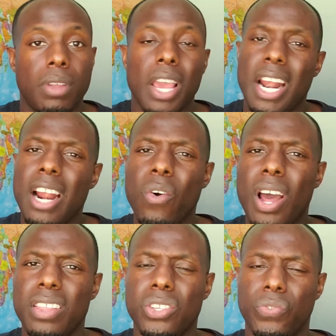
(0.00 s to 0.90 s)
And I know
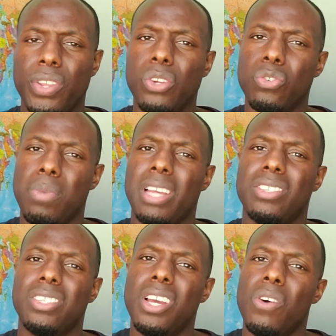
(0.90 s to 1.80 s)
how this feels
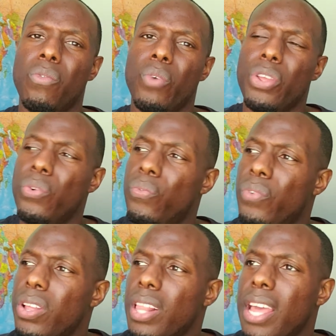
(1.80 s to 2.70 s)
myself, where you
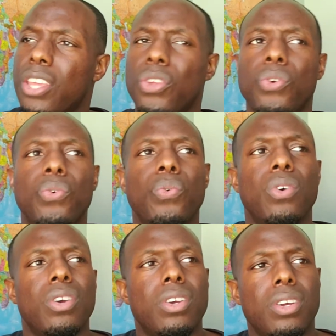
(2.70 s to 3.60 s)
feel like you,
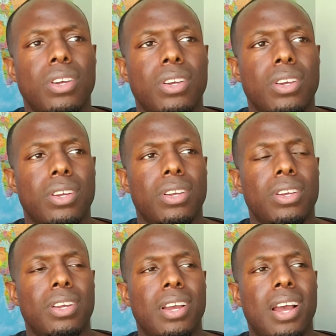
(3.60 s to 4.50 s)

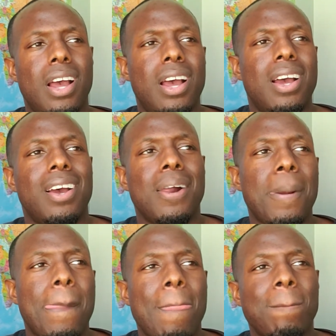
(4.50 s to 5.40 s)
I
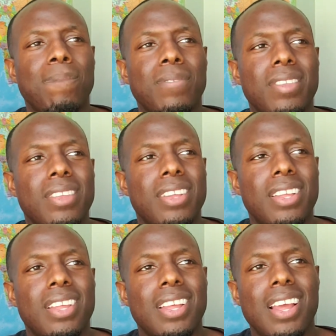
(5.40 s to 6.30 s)

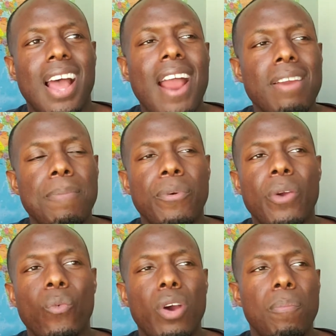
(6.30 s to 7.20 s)
remember
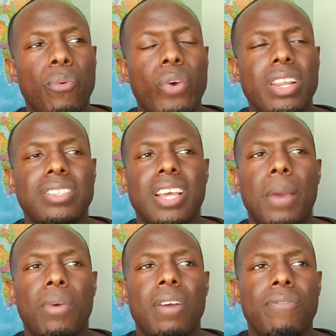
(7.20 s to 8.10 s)
at one point in
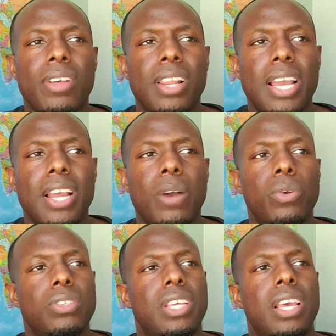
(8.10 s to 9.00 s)
time where I felt like I
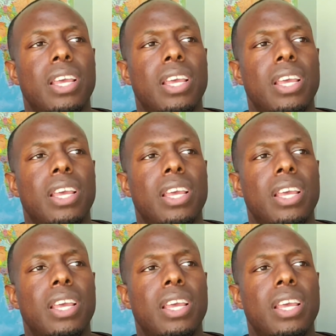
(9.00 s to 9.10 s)
was